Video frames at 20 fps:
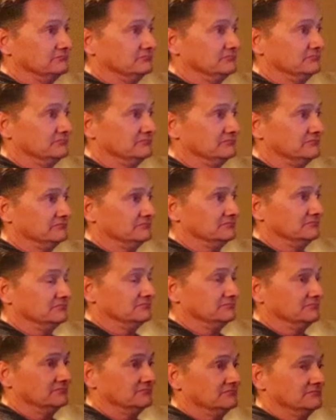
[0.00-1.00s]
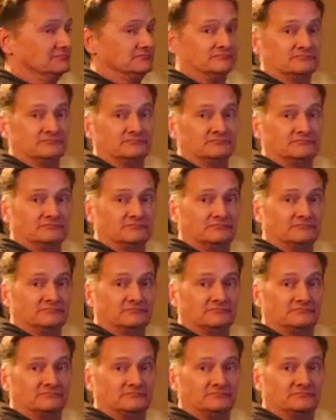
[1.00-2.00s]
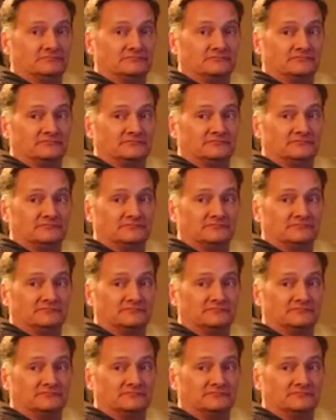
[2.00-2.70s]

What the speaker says: (not speaking)